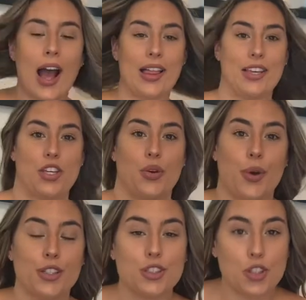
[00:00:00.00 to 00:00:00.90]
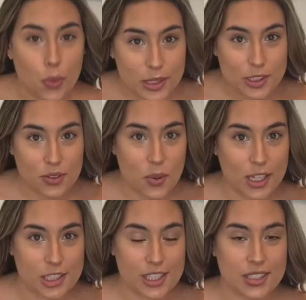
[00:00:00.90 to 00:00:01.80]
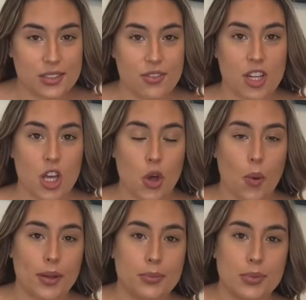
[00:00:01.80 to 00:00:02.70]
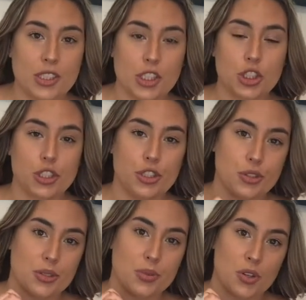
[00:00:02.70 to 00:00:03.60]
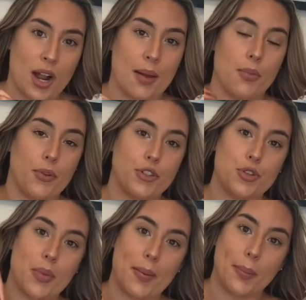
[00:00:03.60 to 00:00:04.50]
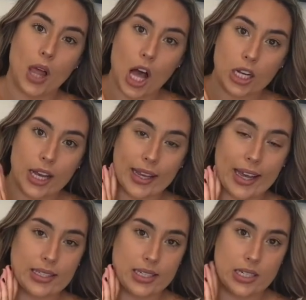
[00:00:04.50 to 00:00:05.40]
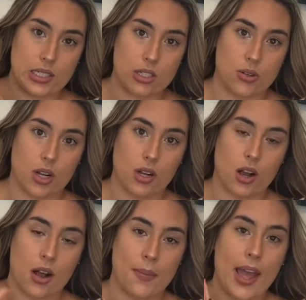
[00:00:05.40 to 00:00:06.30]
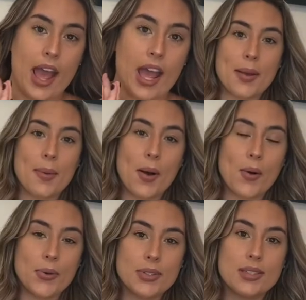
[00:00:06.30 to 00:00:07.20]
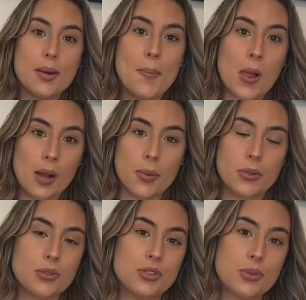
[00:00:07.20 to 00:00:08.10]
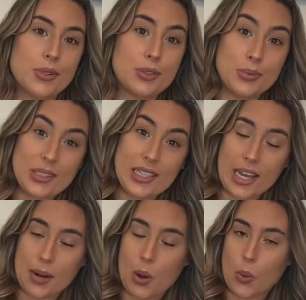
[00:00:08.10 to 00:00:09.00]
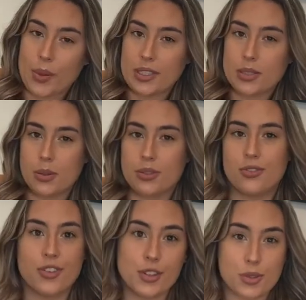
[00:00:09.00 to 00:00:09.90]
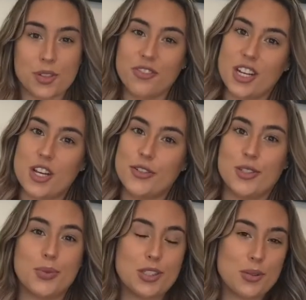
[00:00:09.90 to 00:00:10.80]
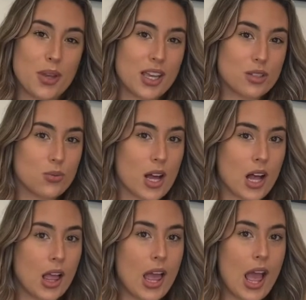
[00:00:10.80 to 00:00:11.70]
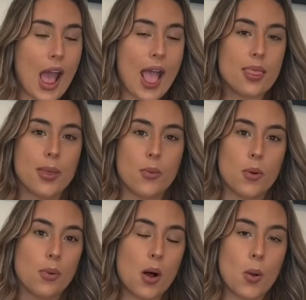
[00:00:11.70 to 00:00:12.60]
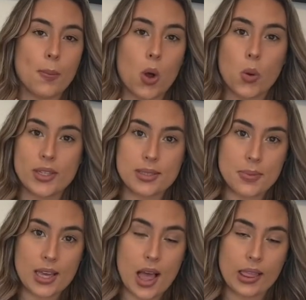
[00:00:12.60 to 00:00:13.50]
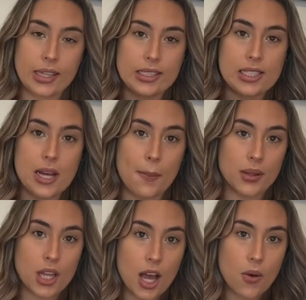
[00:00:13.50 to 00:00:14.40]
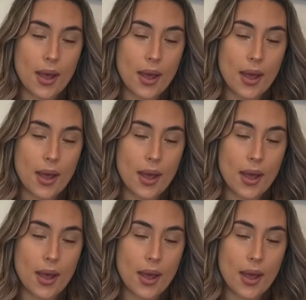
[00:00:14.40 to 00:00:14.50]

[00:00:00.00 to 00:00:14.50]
Thank you so much for watching this video. Be sure to subscribe to my blog at CassieDinesco.com. I post blog posts once a week, and I'm hoping to post YouTube videos once a week as well, and they will always be linked down below.